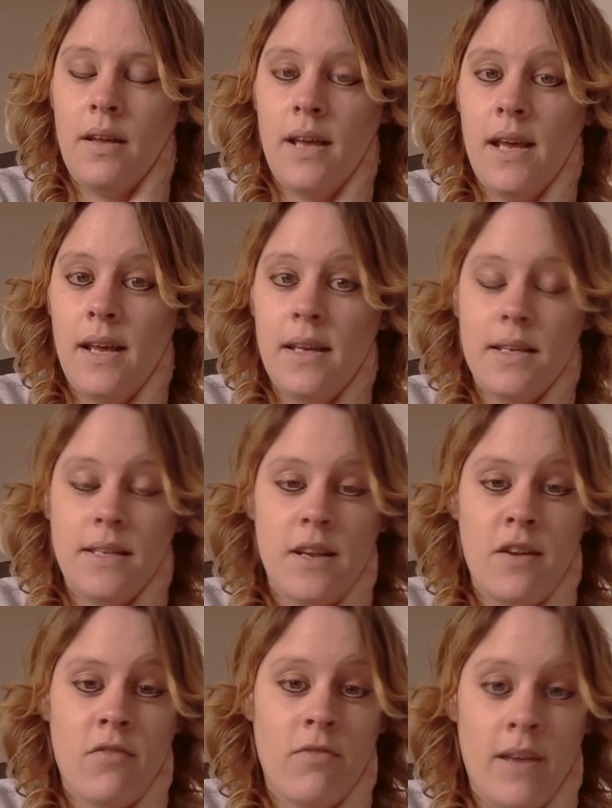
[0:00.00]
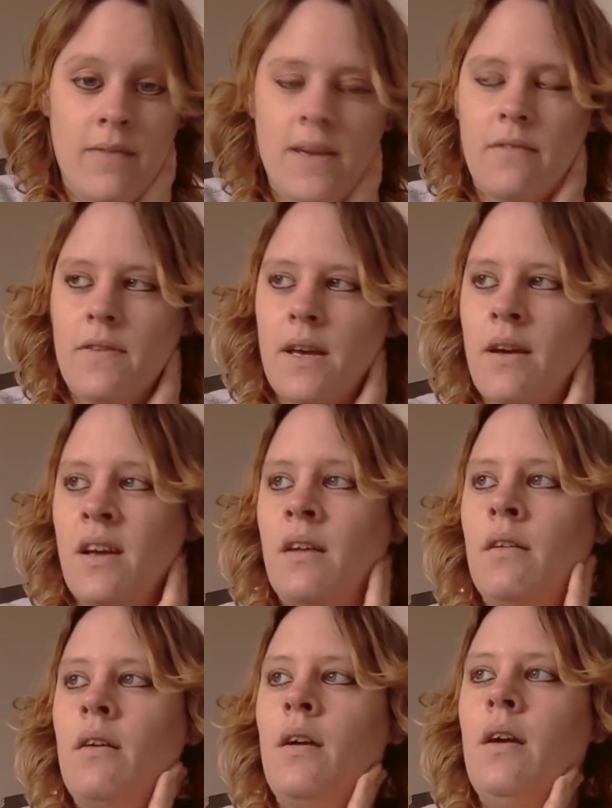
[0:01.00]
It's an horrific figure.
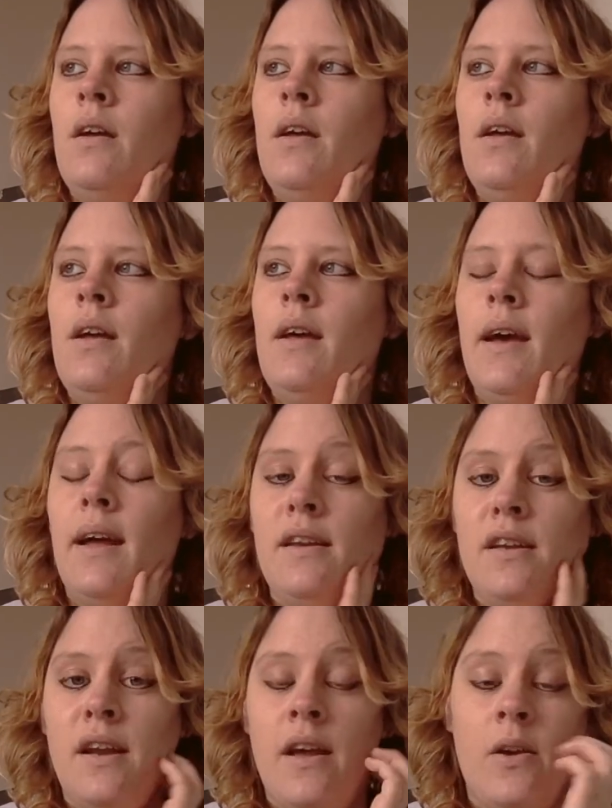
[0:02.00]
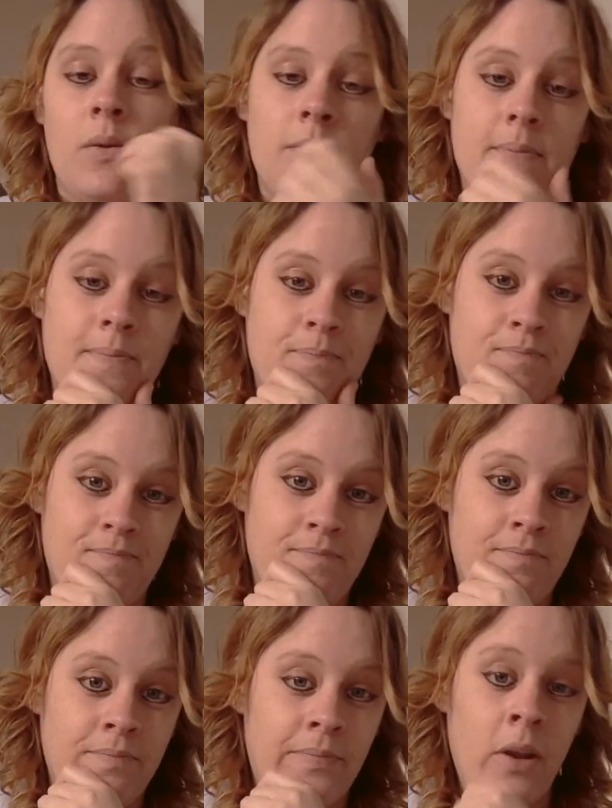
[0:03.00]
And,
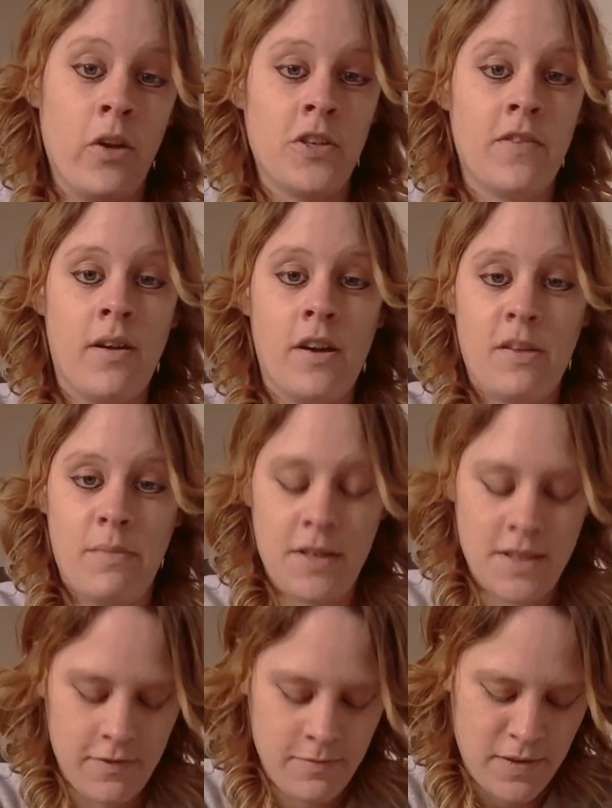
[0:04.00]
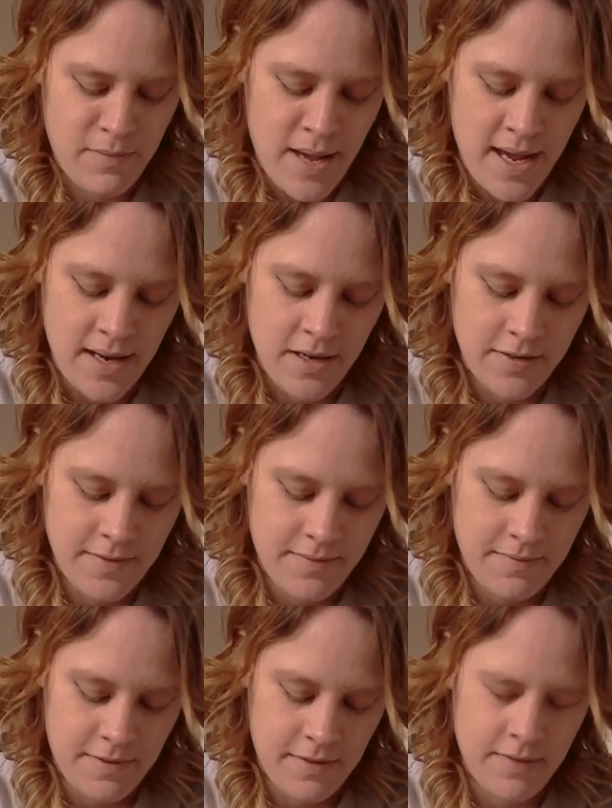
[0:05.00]
lots of arguments have been made
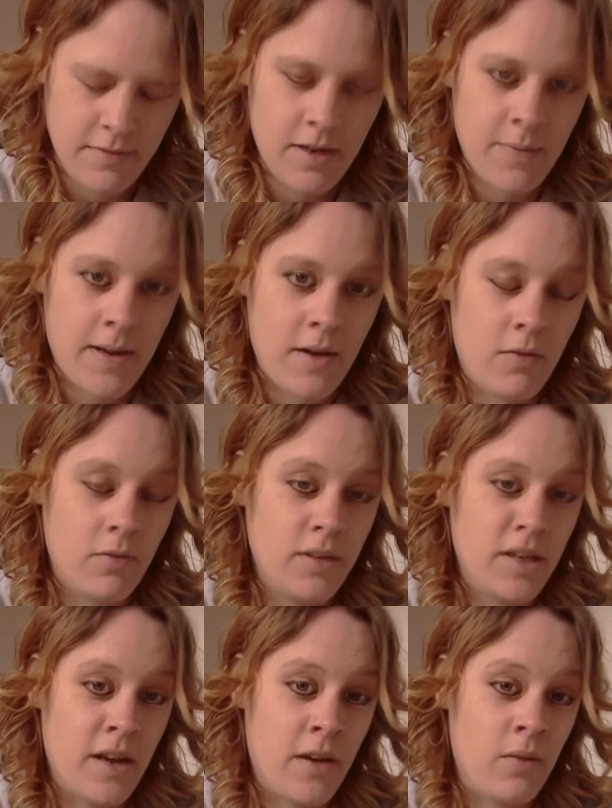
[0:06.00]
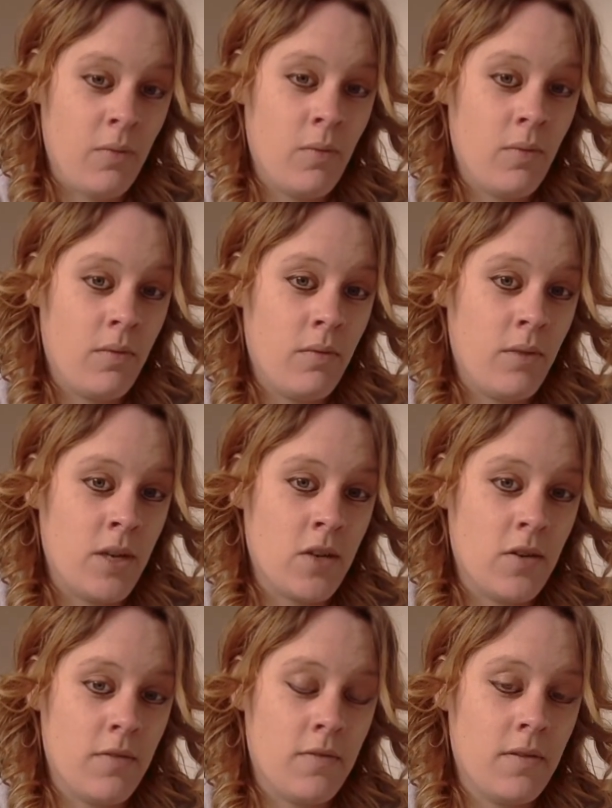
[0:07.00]
about, we should
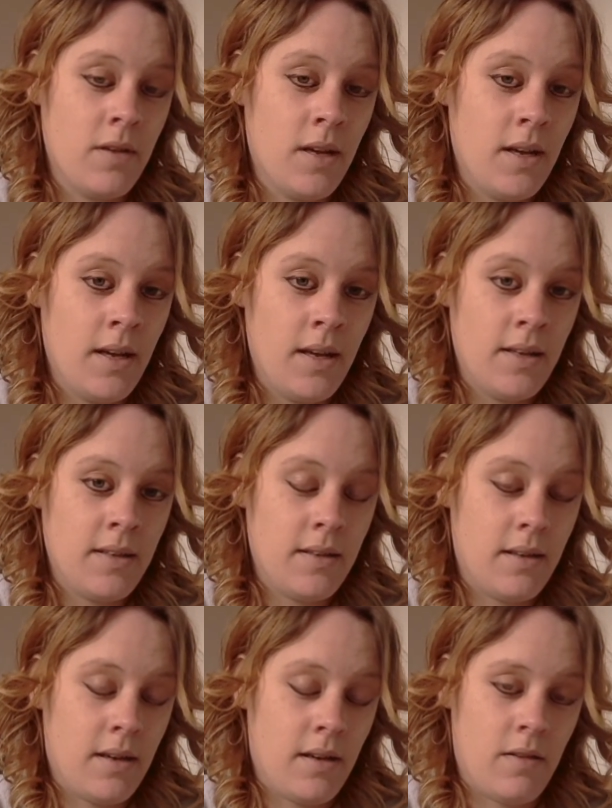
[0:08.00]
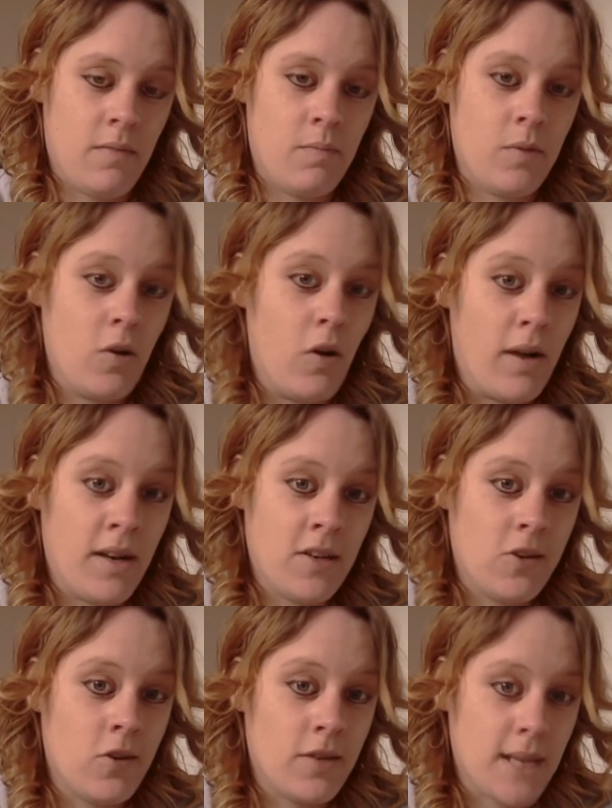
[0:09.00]
have gone into
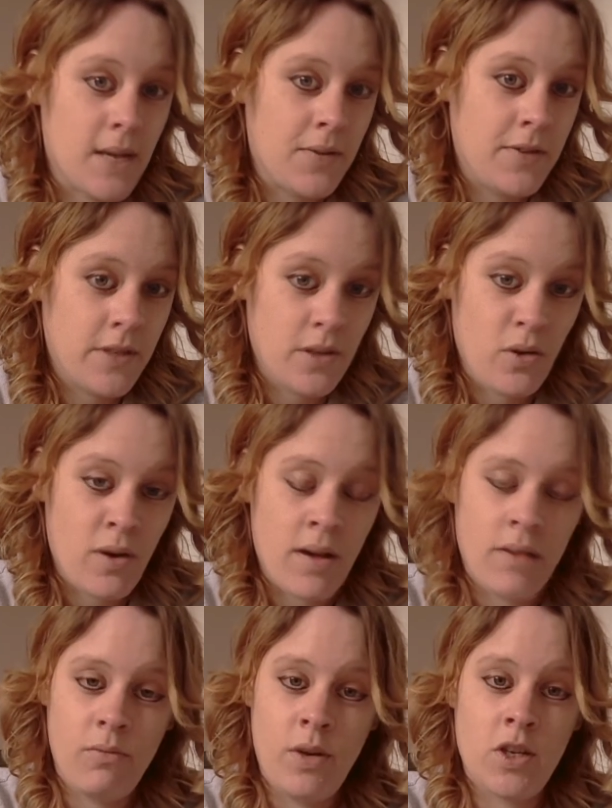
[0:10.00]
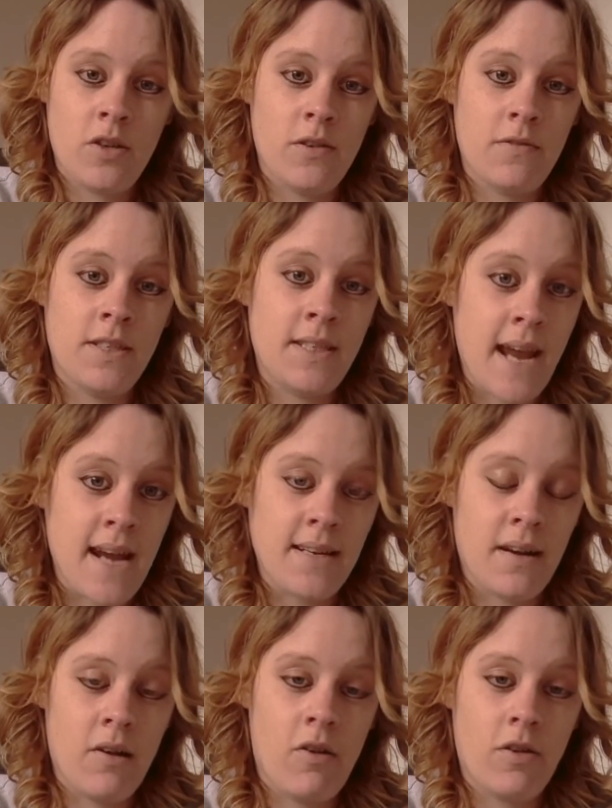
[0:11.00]
lockdown sooner. We should have stayed
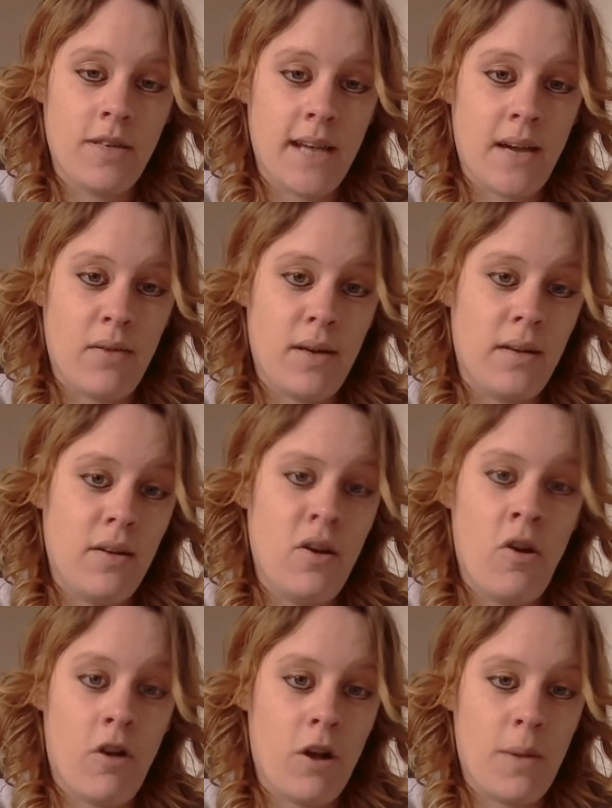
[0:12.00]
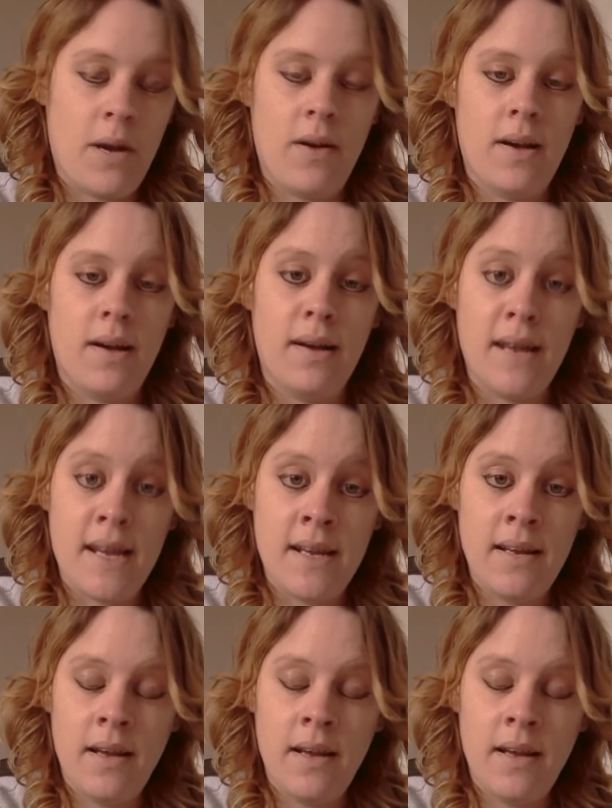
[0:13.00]
in lockdown and not come out early.